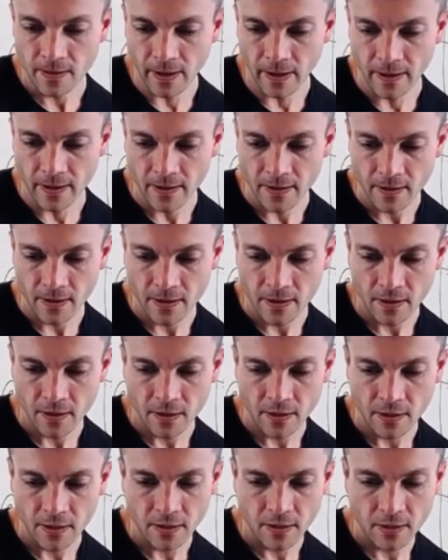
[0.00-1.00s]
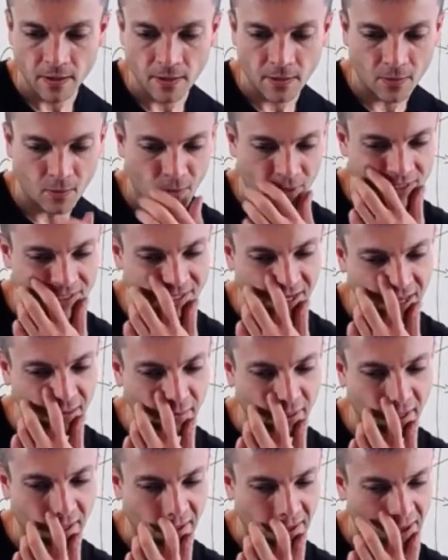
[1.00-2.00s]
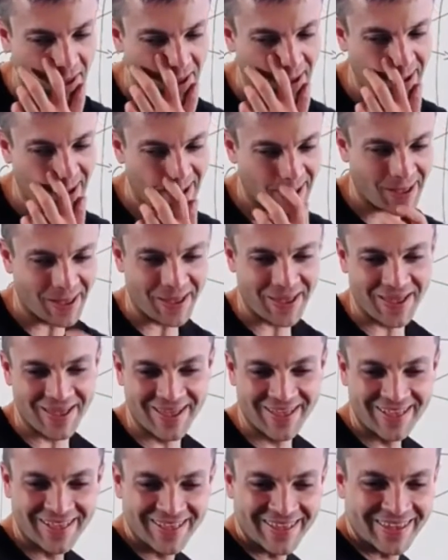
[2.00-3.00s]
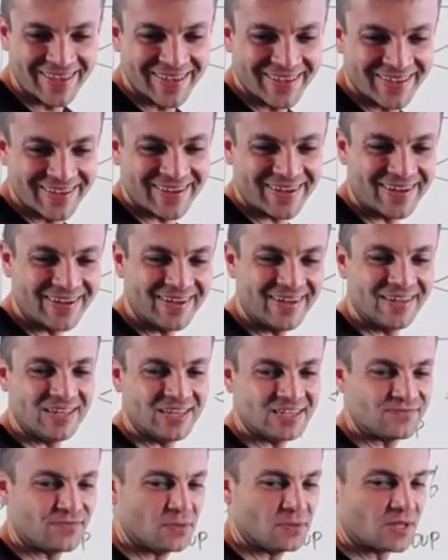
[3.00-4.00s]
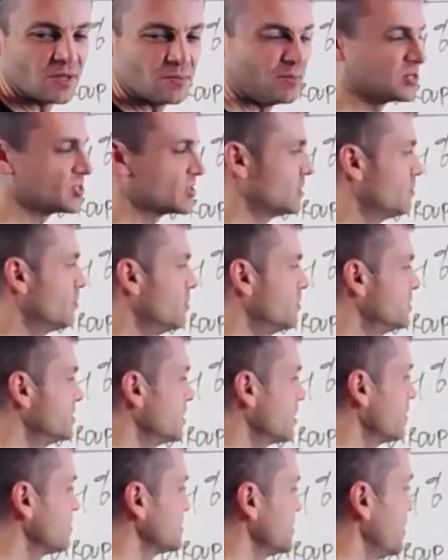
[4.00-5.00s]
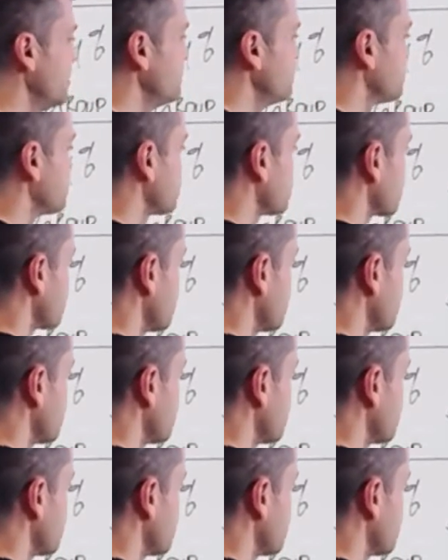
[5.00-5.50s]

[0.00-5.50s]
Okay, one salmon. It's fully commissionable. You see what I'm saying?